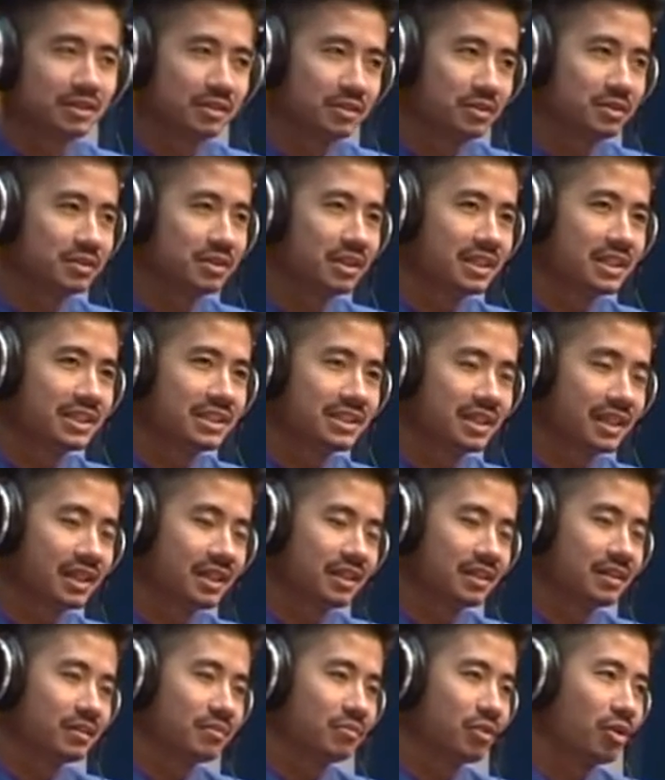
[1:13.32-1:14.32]
usually
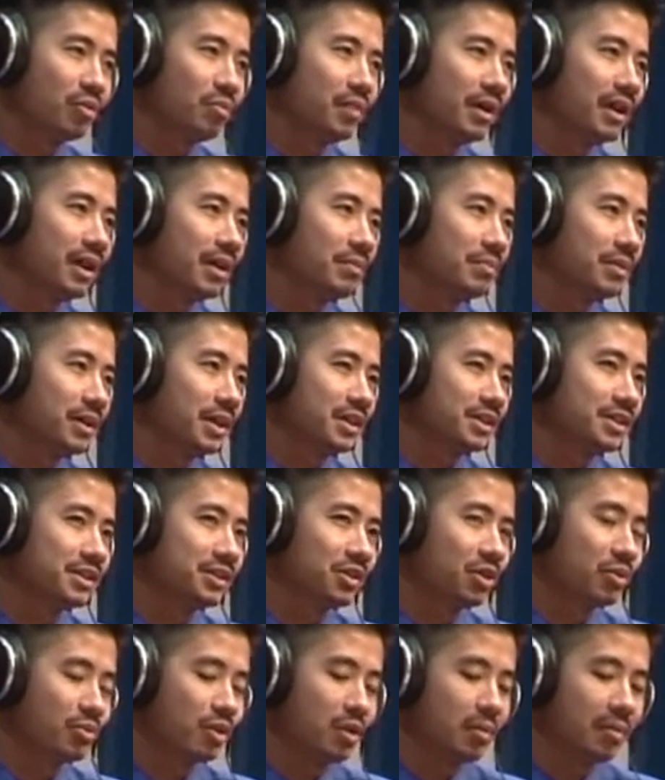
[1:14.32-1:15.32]
say it, mobile application
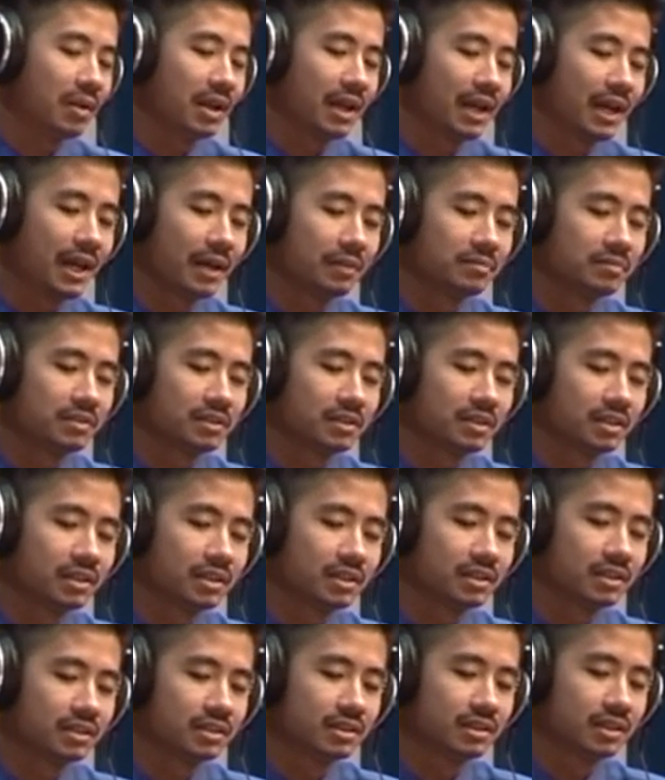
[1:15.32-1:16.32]
or mobile apps
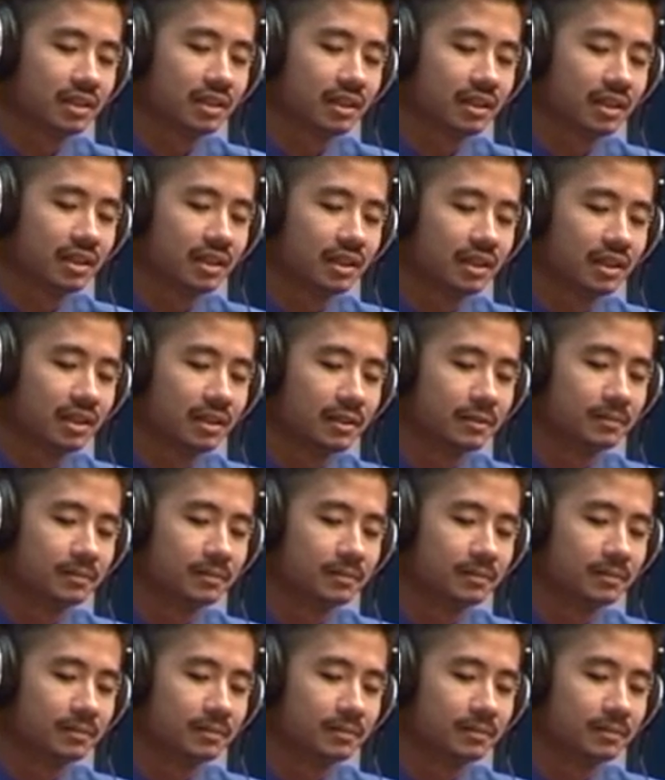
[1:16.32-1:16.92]
is the